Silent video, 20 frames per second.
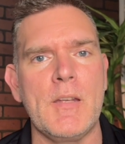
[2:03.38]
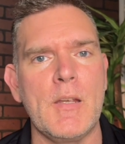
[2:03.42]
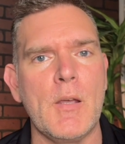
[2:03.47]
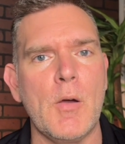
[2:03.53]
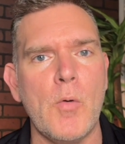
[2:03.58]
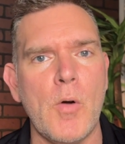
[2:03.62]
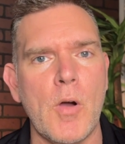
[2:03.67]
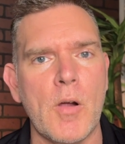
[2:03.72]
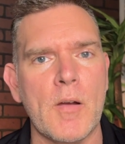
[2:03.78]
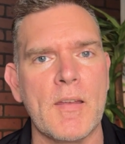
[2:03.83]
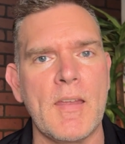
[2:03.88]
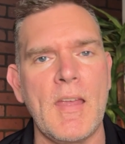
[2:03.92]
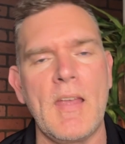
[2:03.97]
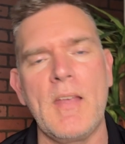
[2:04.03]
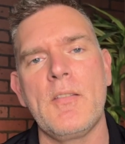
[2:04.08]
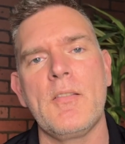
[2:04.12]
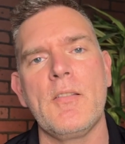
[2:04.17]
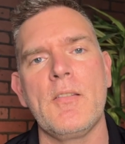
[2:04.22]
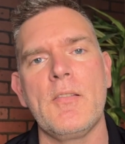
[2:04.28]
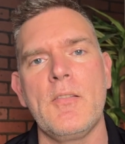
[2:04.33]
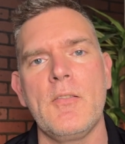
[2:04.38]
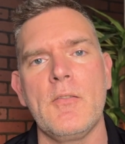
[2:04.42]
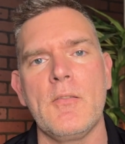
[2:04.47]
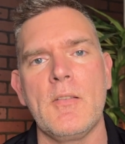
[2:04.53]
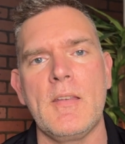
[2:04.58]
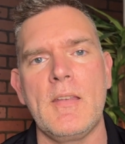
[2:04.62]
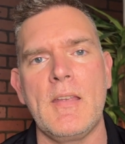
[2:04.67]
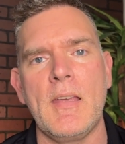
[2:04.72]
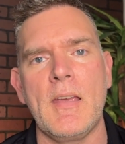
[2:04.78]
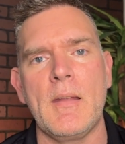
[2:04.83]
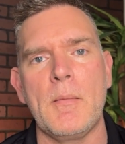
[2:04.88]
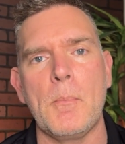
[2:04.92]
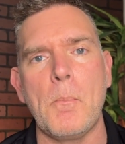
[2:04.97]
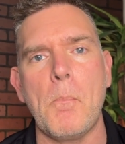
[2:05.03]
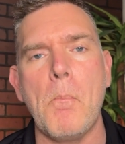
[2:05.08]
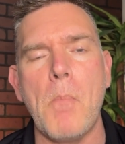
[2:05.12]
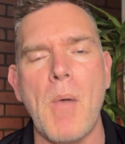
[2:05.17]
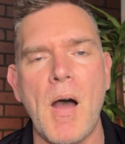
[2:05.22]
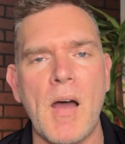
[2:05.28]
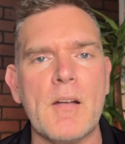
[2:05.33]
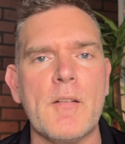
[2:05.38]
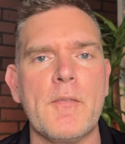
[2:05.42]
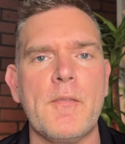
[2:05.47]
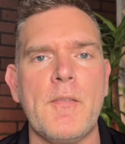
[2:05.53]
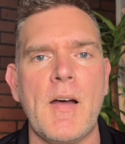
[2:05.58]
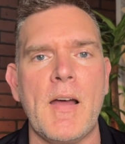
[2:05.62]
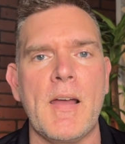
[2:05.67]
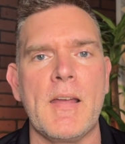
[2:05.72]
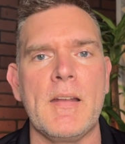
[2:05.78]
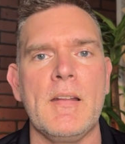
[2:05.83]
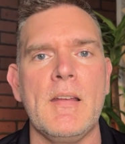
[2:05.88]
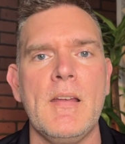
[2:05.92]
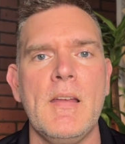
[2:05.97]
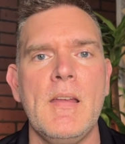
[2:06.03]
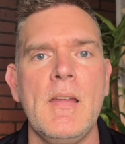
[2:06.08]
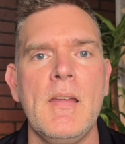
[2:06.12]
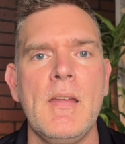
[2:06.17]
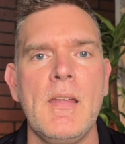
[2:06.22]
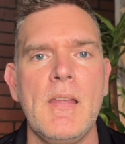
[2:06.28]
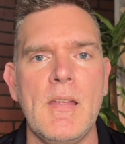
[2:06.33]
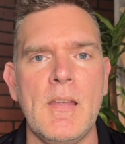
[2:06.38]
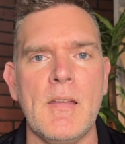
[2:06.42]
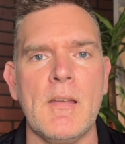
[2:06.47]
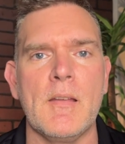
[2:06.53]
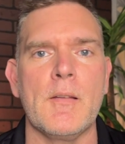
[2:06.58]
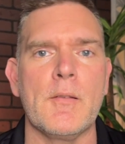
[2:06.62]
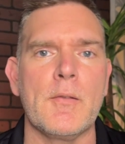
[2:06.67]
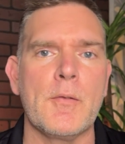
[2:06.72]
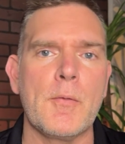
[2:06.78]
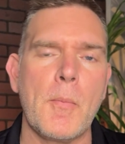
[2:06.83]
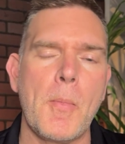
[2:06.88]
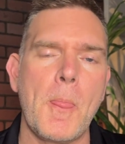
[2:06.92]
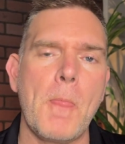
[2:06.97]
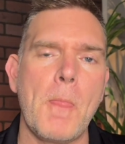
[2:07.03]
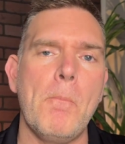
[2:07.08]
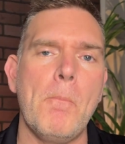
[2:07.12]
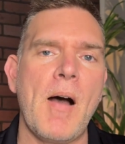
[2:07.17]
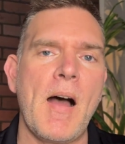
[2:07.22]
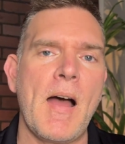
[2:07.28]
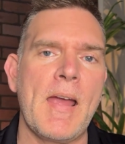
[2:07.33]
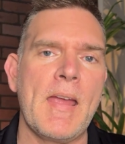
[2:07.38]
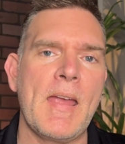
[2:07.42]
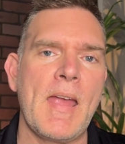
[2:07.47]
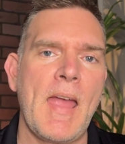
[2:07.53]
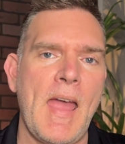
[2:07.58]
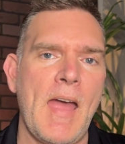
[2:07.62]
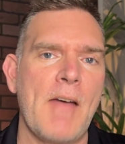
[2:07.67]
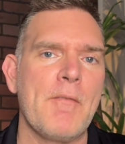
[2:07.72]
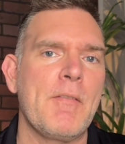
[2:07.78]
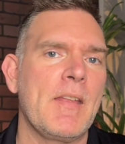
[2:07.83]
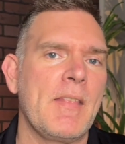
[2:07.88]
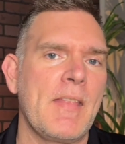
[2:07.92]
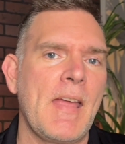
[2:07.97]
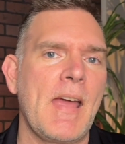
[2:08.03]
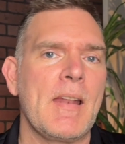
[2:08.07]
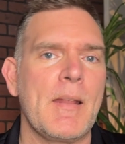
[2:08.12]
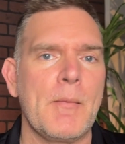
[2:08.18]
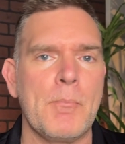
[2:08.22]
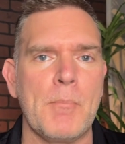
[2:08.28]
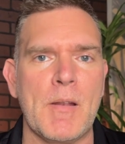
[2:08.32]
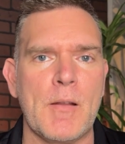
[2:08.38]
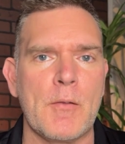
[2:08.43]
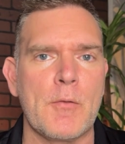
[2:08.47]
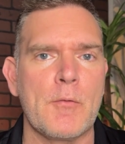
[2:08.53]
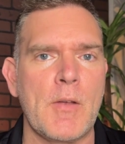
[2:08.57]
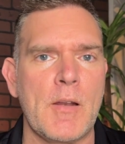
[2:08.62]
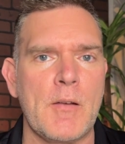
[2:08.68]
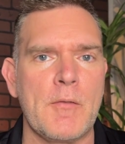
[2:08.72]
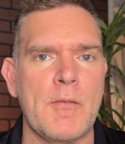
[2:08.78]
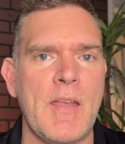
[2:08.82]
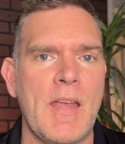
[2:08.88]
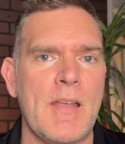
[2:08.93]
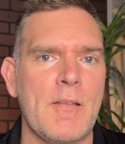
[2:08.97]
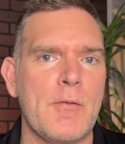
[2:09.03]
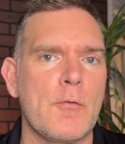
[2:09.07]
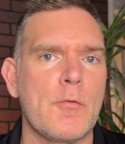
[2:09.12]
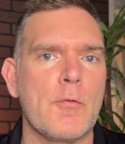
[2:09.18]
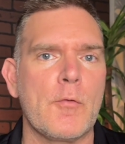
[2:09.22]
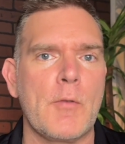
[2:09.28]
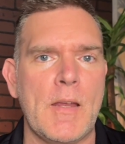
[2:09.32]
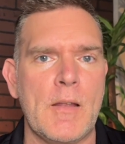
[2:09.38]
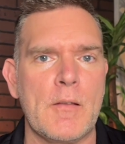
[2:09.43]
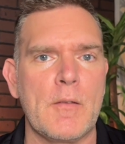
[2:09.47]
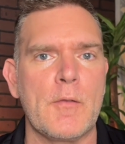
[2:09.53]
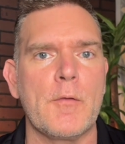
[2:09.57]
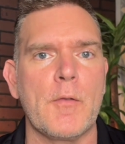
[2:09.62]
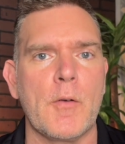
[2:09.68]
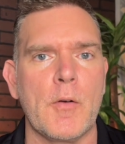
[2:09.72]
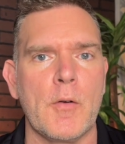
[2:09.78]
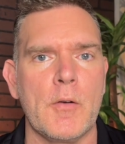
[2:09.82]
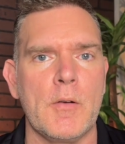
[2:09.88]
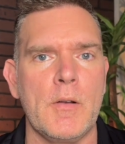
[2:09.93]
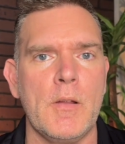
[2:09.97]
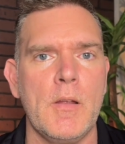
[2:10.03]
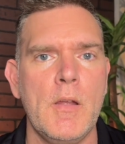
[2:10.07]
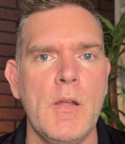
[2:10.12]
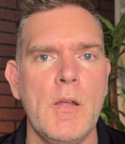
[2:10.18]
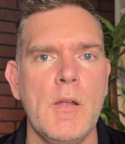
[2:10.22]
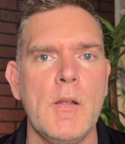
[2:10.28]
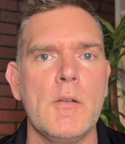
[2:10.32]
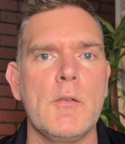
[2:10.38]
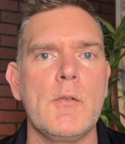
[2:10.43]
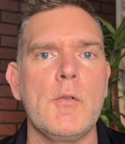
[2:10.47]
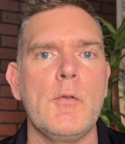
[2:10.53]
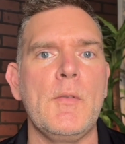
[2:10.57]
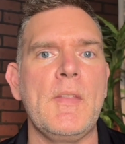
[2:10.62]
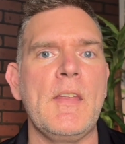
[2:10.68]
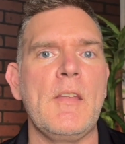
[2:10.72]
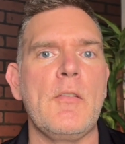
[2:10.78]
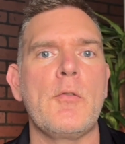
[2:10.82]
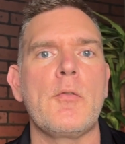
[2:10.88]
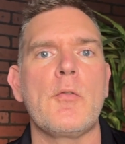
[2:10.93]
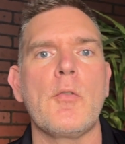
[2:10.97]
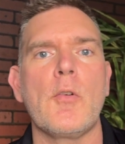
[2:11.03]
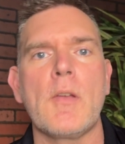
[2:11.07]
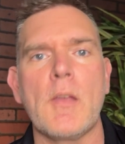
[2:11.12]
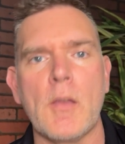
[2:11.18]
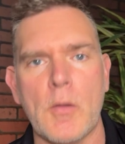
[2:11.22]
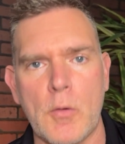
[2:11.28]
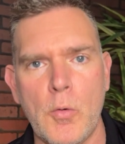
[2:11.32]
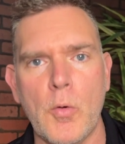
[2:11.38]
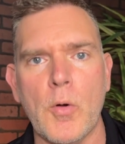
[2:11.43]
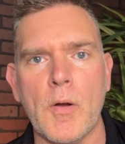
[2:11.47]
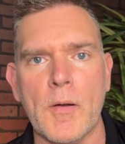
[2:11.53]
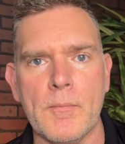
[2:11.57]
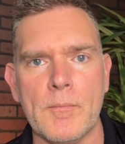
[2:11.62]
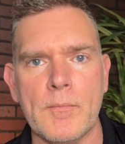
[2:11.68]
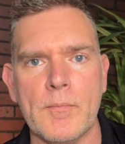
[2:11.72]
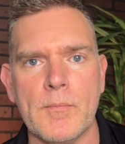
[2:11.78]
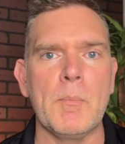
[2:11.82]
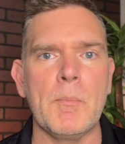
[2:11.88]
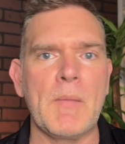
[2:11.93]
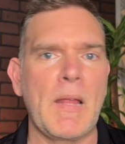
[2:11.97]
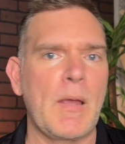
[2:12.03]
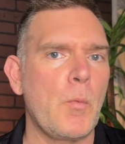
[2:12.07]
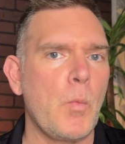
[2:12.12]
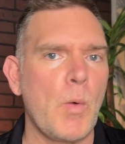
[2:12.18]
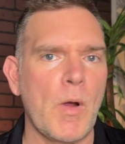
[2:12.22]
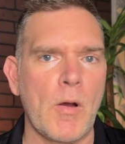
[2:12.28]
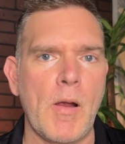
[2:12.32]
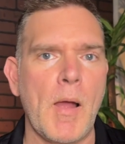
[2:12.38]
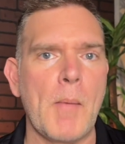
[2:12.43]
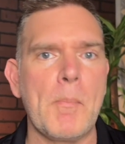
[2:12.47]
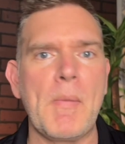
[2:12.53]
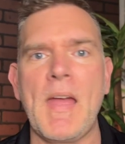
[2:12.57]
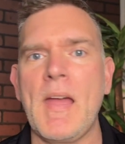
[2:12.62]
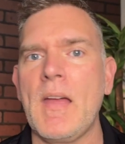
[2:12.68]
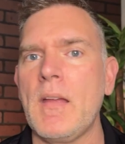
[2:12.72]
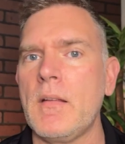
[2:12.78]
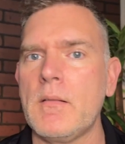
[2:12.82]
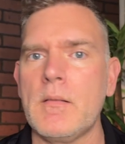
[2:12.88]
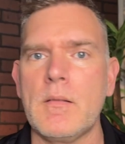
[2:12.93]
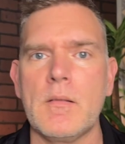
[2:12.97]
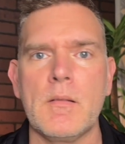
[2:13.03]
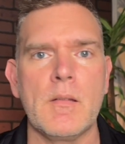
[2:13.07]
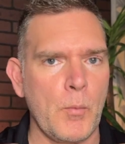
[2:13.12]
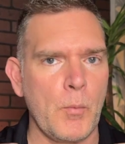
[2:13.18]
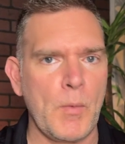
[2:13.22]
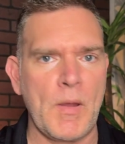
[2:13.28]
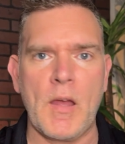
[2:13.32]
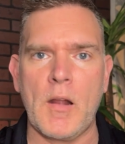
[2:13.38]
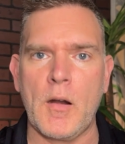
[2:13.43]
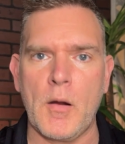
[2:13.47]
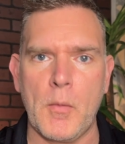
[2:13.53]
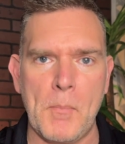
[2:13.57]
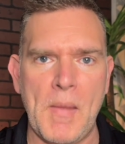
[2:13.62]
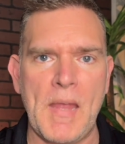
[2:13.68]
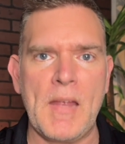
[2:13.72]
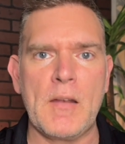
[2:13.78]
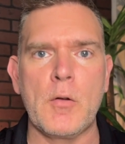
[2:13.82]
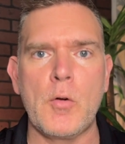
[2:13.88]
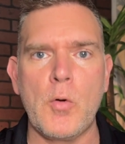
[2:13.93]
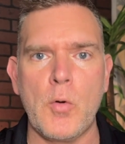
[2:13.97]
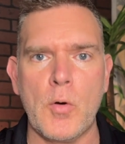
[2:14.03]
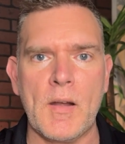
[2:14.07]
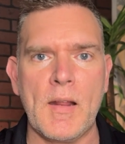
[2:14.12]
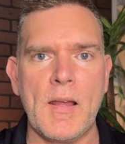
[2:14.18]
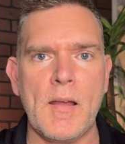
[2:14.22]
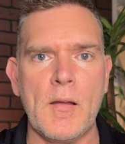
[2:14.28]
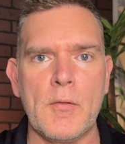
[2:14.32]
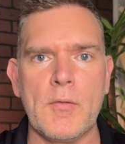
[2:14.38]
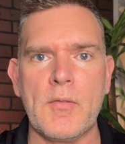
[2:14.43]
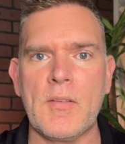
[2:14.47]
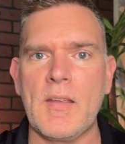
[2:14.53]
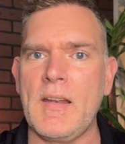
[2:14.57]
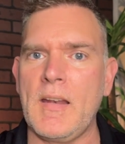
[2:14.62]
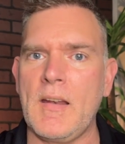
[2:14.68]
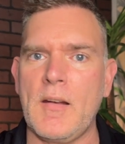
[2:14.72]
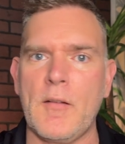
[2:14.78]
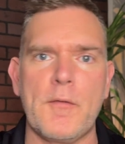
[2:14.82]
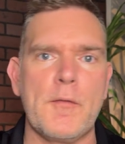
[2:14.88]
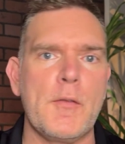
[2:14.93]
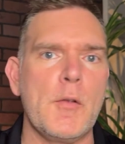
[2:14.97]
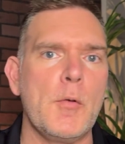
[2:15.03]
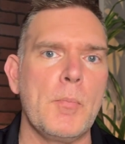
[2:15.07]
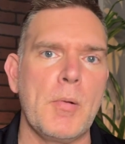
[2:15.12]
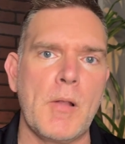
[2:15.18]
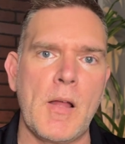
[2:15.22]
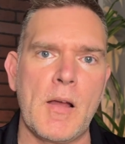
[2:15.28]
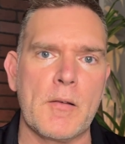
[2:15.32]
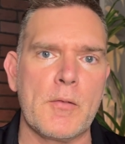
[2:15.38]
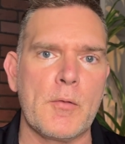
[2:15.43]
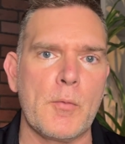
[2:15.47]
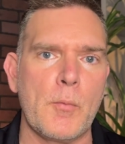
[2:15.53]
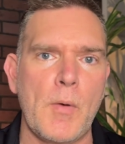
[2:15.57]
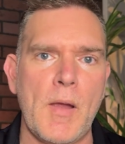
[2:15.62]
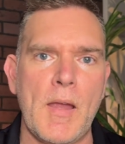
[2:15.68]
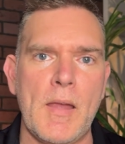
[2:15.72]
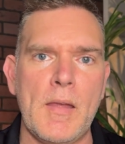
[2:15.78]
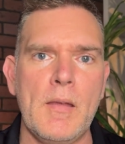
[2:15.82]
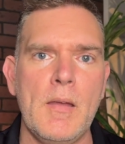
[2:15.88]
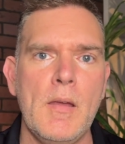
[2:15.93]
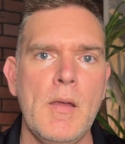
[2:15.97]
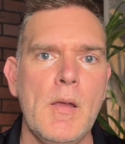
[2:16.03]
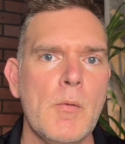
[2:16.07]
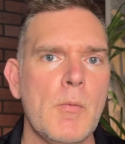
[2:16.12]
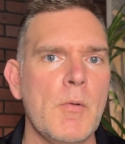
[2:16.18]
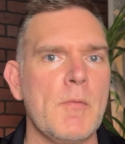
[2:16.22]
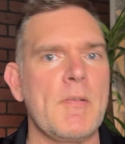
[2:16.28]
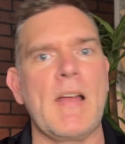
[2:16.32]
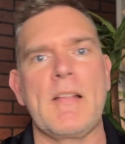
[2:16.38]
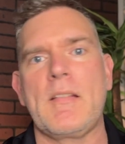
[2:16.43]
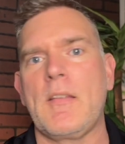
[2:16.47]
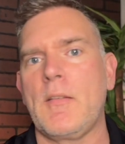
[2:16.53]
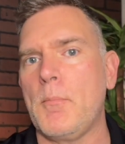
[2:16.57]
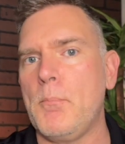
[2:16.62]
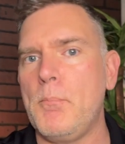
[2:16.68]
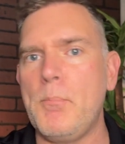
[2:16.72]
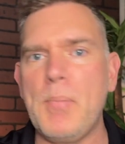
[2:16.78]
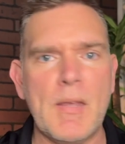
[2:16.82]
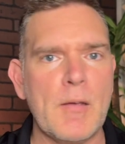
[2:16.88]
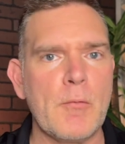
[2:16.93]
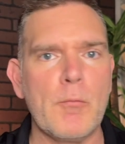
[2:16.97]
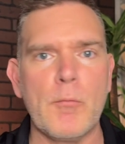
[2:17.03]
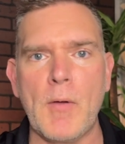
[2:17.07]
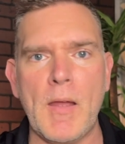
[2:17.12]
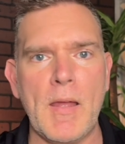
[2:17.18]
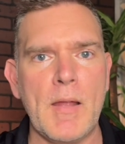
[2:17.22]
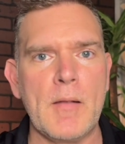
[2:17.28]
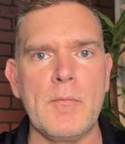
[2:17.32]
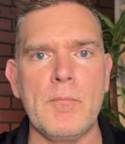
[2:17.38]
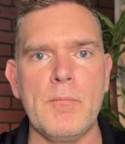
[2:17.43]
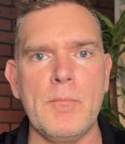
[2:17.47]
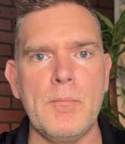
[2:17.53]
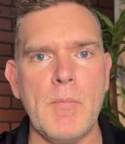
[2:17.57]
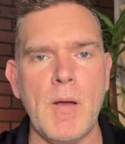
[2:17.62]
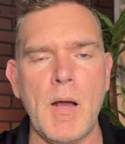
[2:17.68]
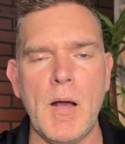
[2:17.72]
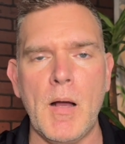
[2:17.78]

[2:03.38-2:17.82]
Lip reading: DOR cases get modified is by having that administrative case transferred to the circuit court. Like where I'm at, we got our main courthouse, and then a few blocks away, we've got this big red